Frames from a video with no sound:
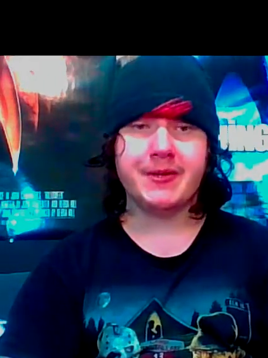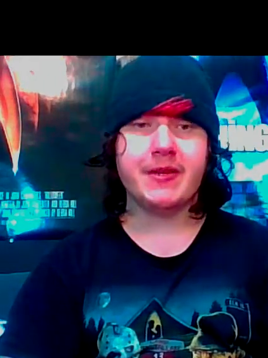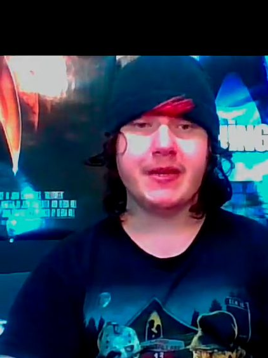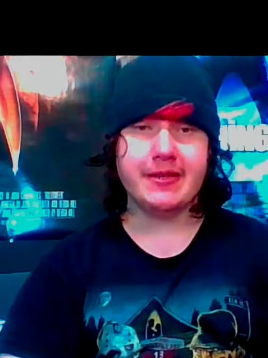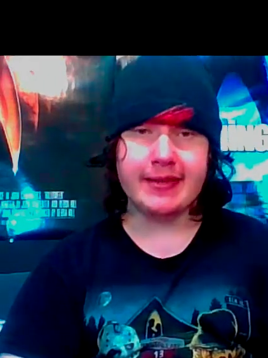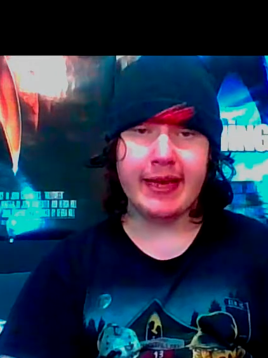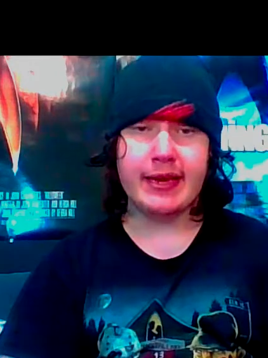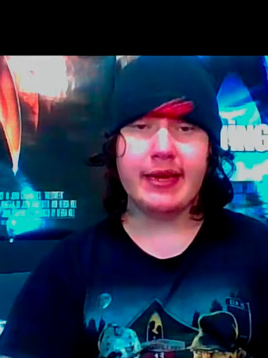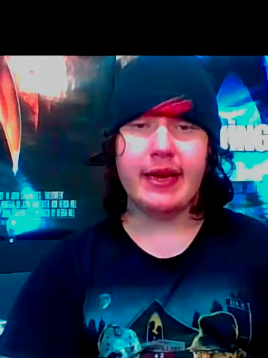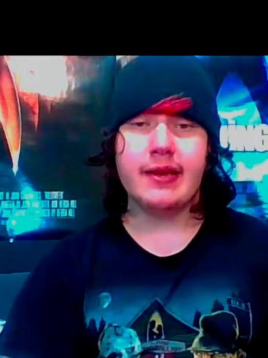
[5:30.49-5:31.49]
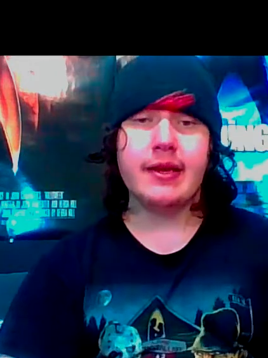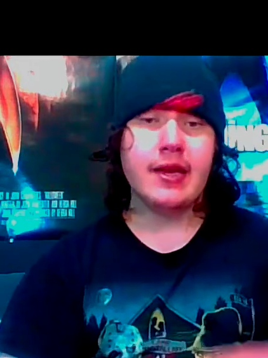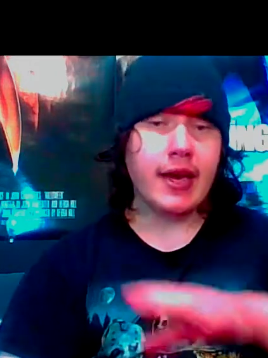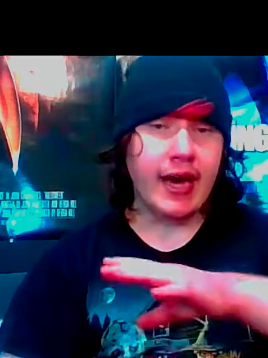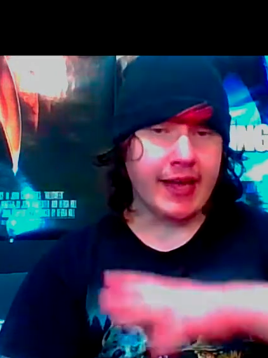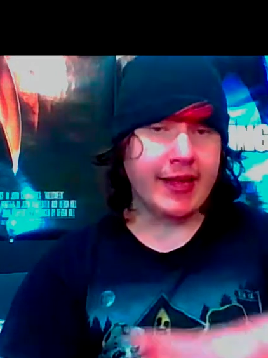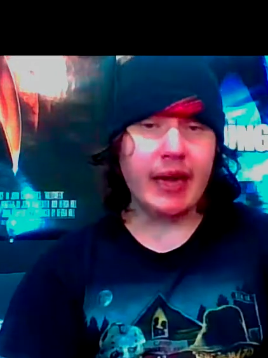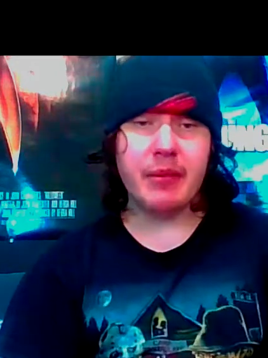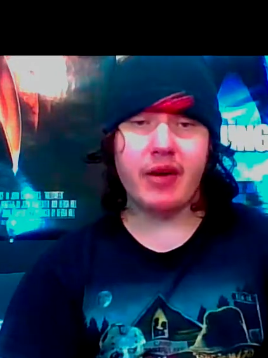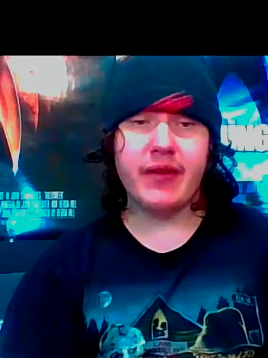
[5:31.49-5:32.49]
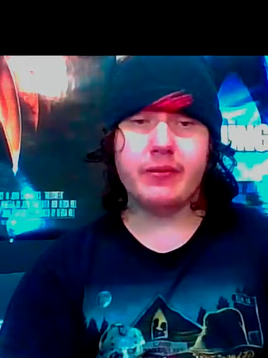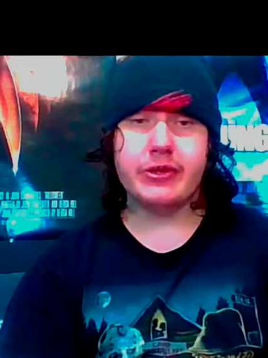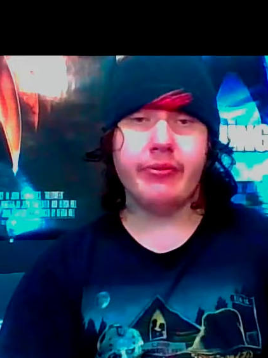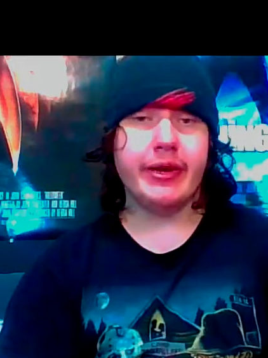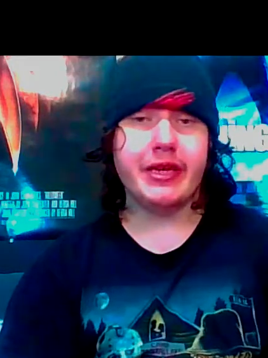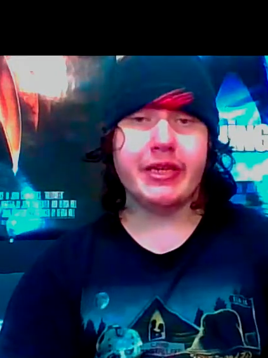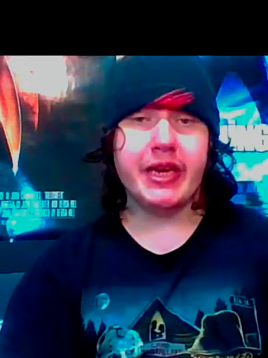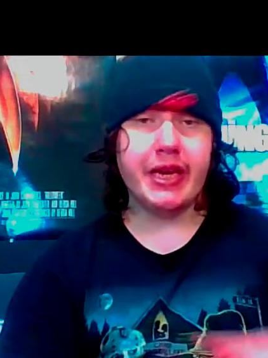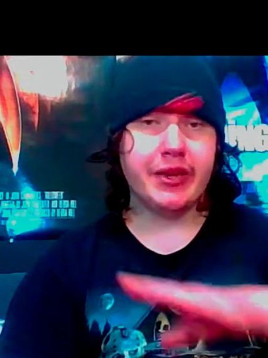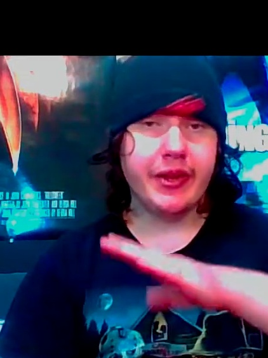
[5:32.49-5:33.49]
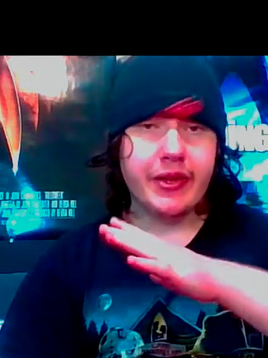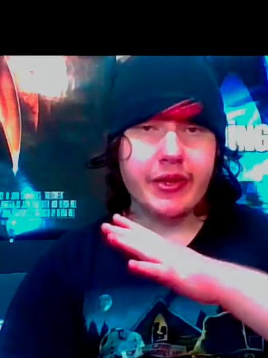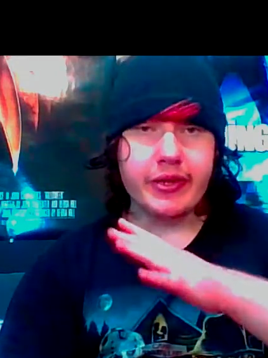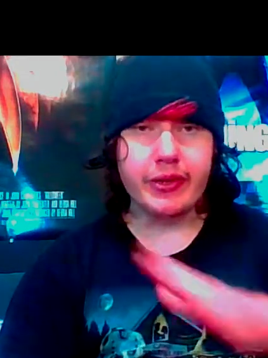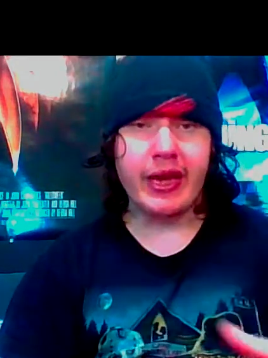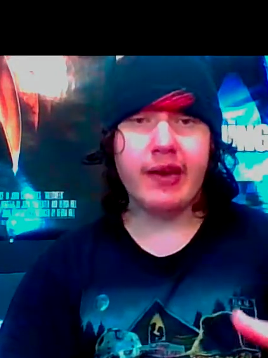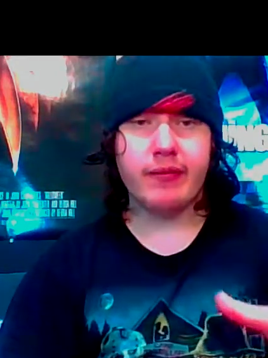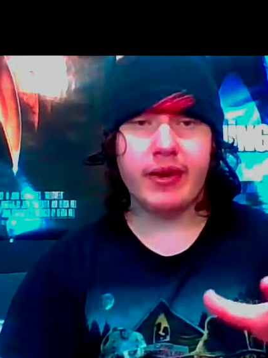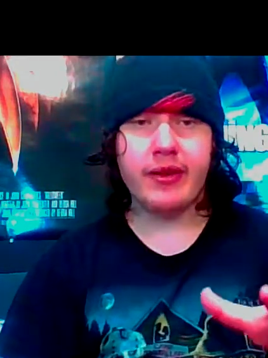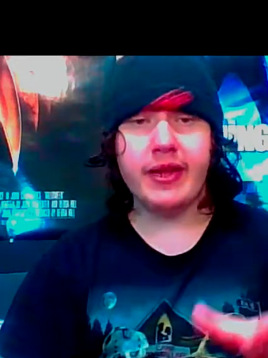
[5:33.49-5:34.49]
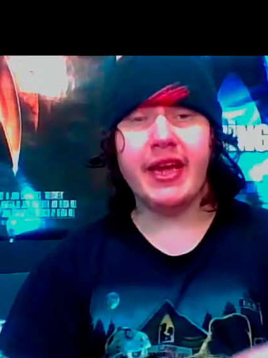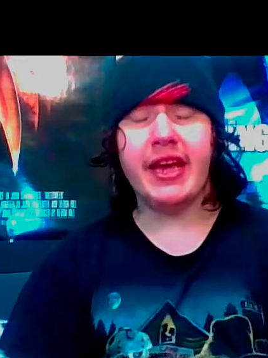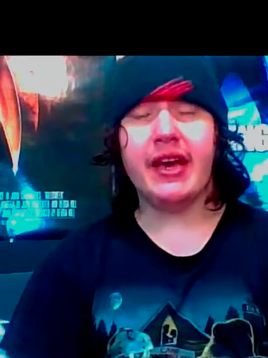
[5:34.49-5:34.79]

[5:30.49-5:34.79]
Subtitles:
Because again, I came out of Halloween 2018, not really.